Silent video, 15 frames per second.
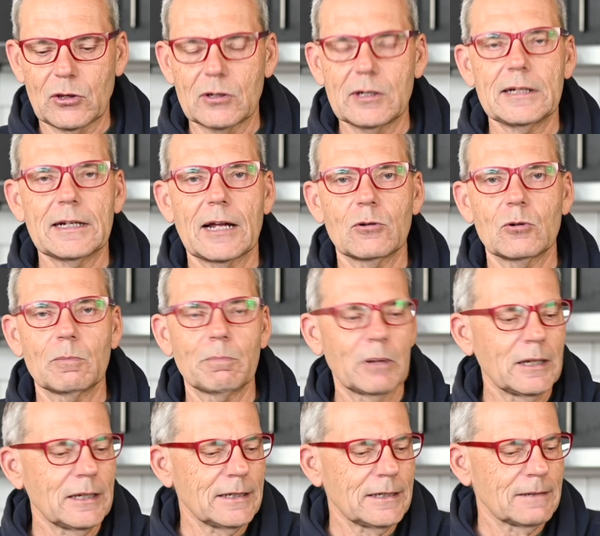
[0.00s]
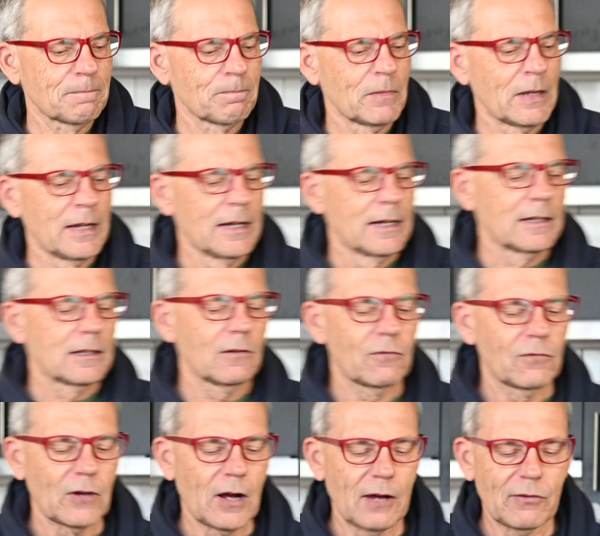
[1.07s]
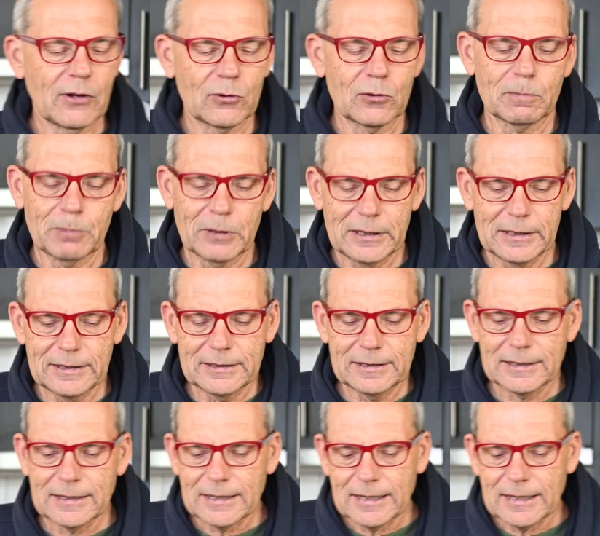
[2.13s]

1300P, the 500P,